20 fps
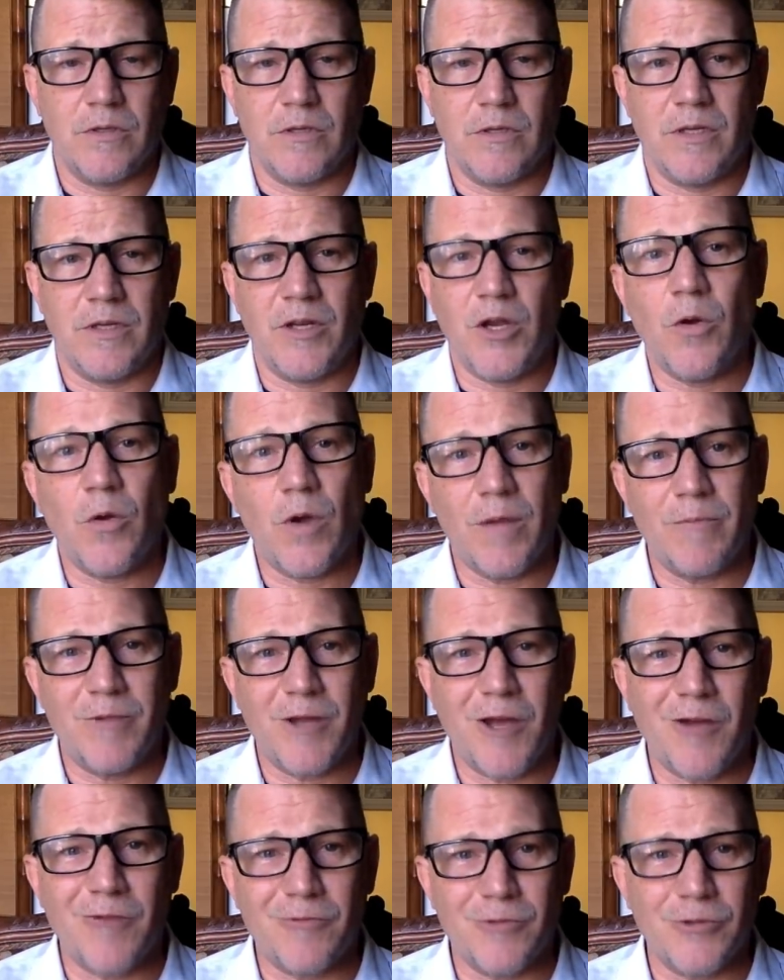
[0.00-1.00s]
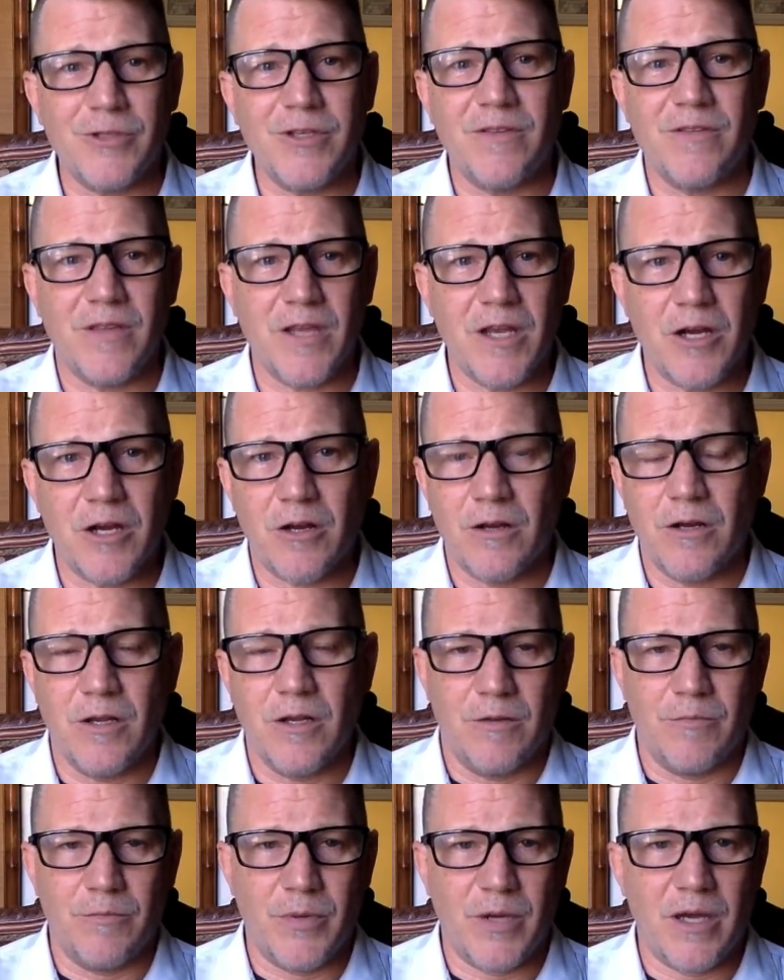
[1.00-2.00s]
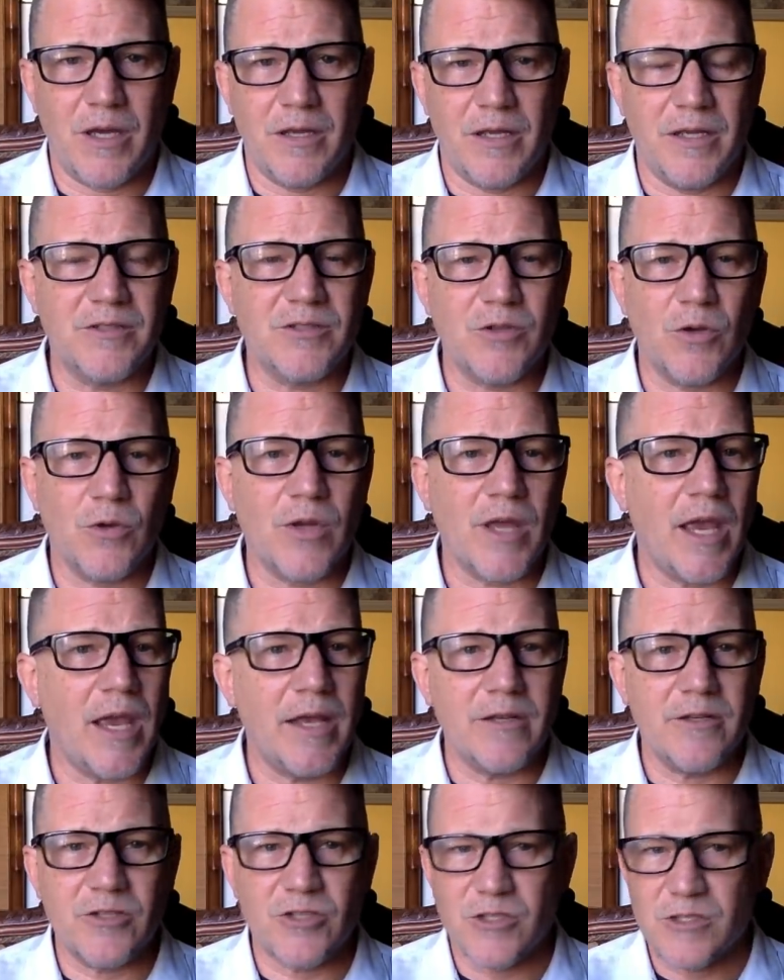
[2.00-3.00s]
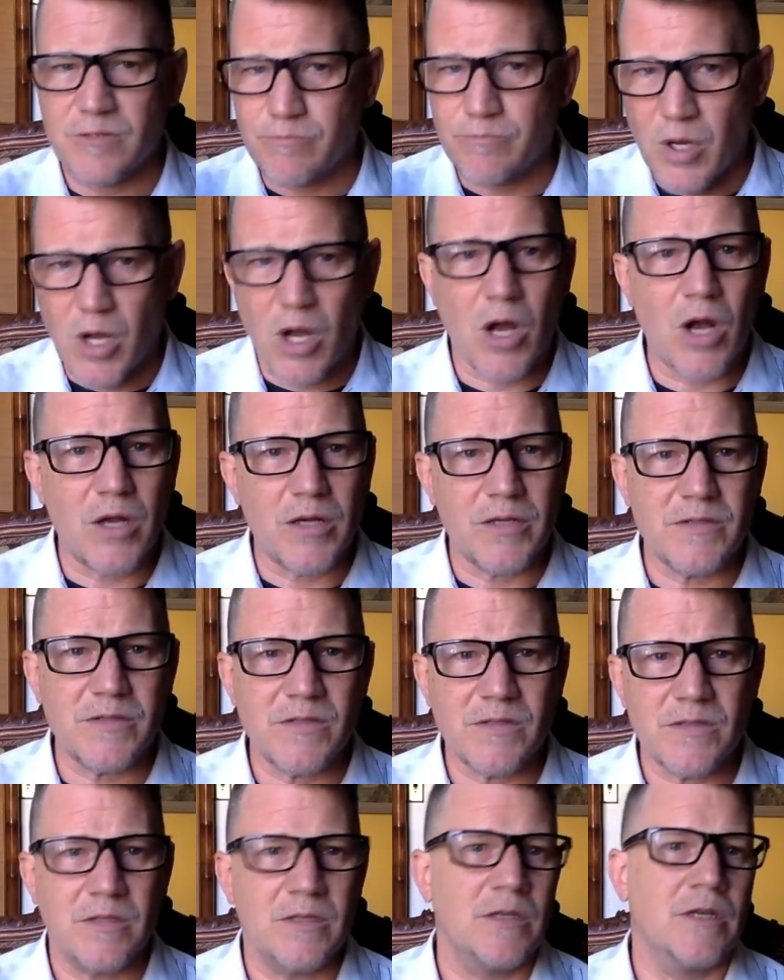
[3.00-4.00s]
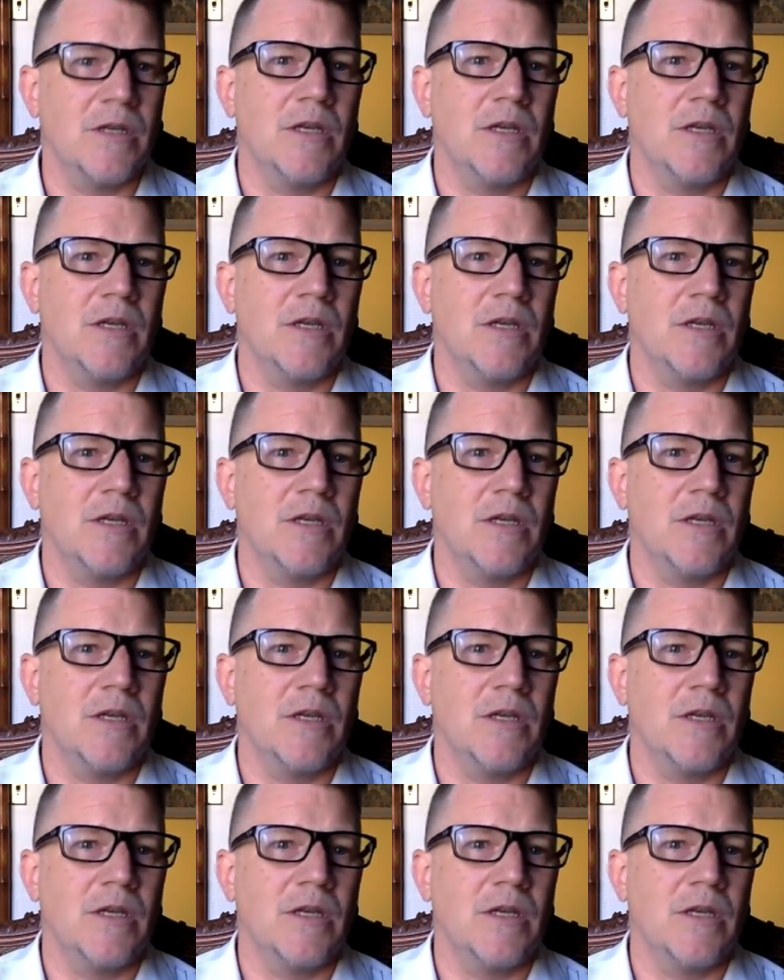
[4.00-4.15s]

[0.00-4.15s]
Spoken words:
I know I'm not really there, but it's okay to just pause